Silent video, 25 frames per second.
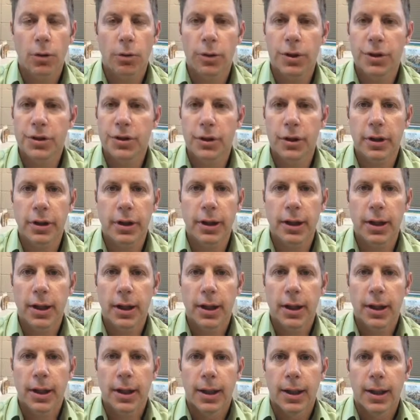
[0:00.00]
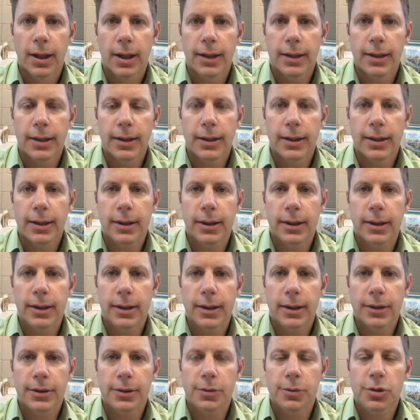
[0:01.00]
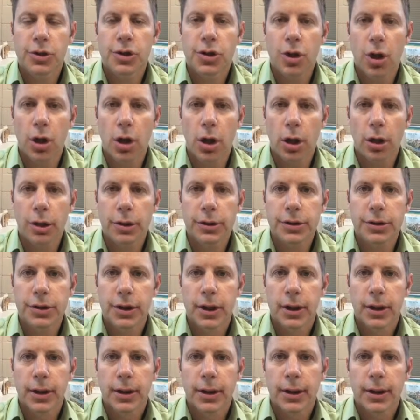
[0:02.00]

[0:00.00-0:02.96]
recently I did some songs,